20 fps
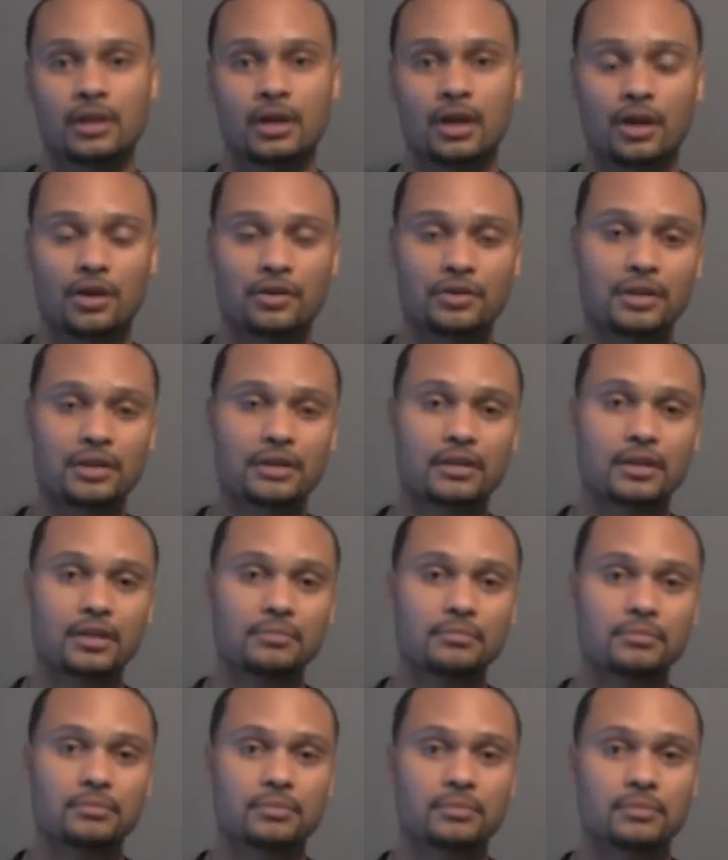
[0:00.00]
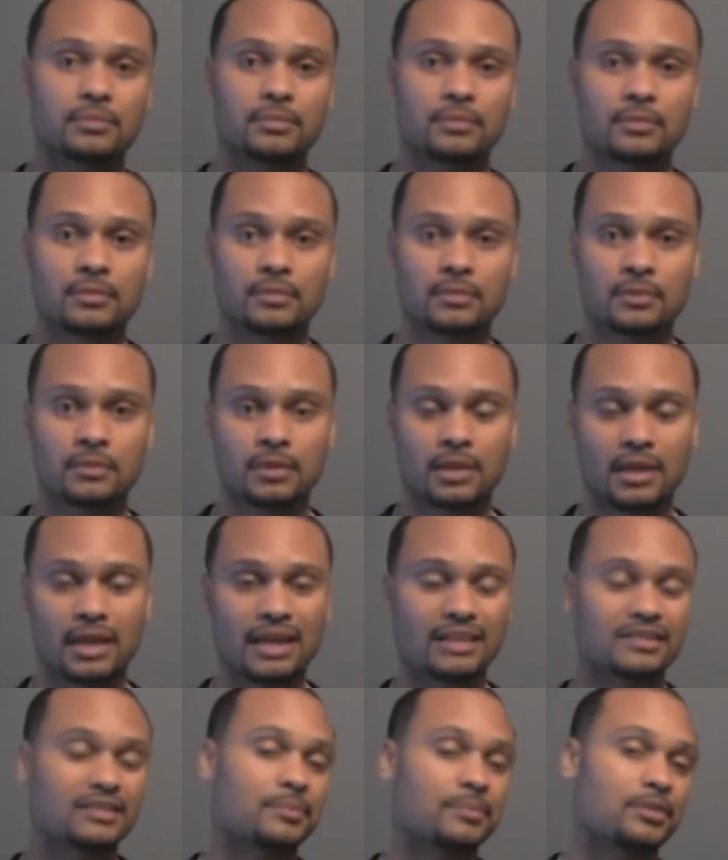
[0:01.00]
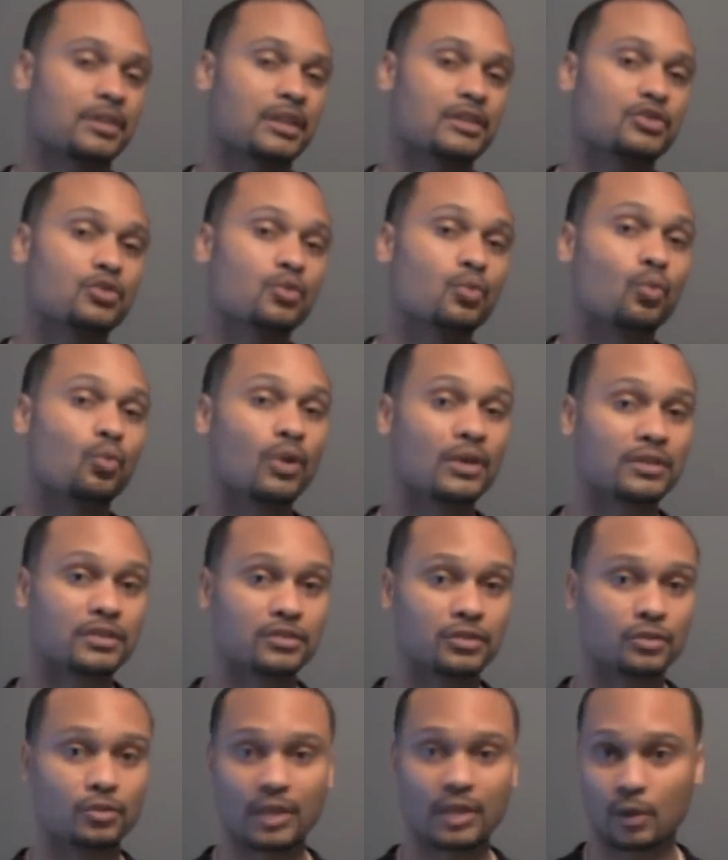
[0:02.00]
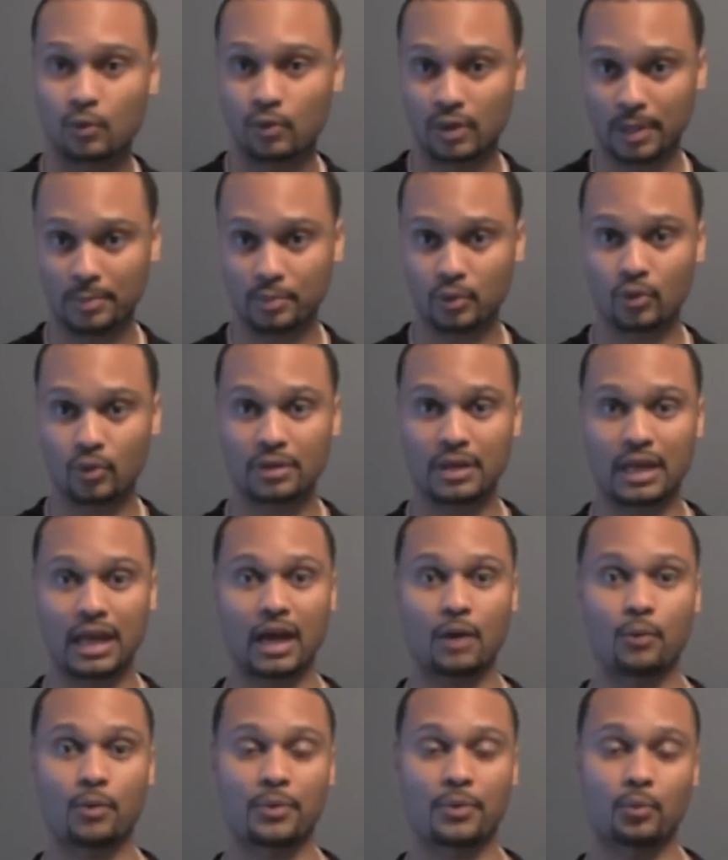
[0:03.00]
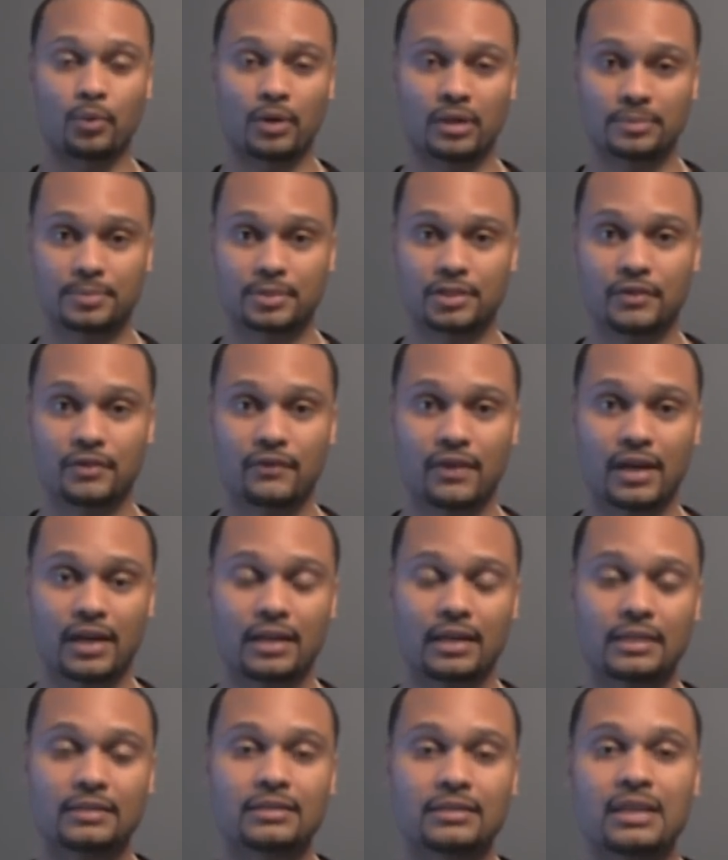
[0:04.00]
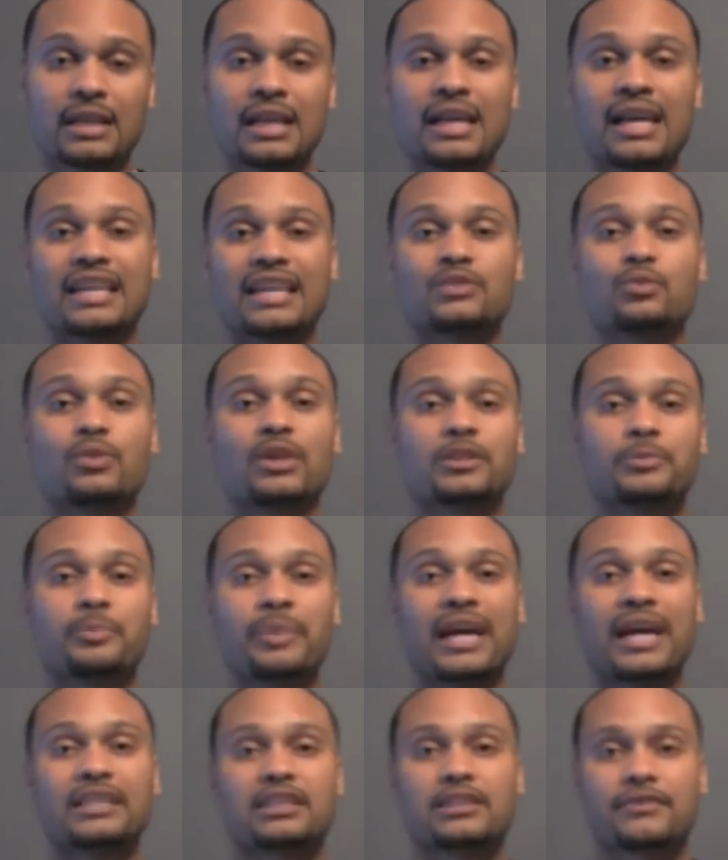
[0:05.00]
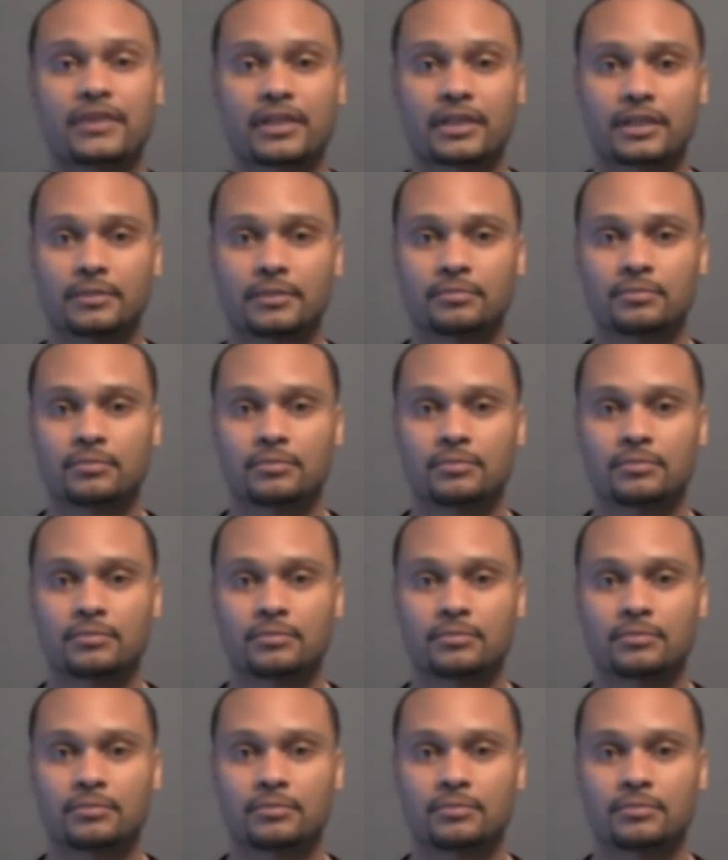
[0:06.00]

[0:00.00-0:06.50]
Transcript: Earned income as something that you want to do, like what I'm doing now with 100% Finance, as well as passive income.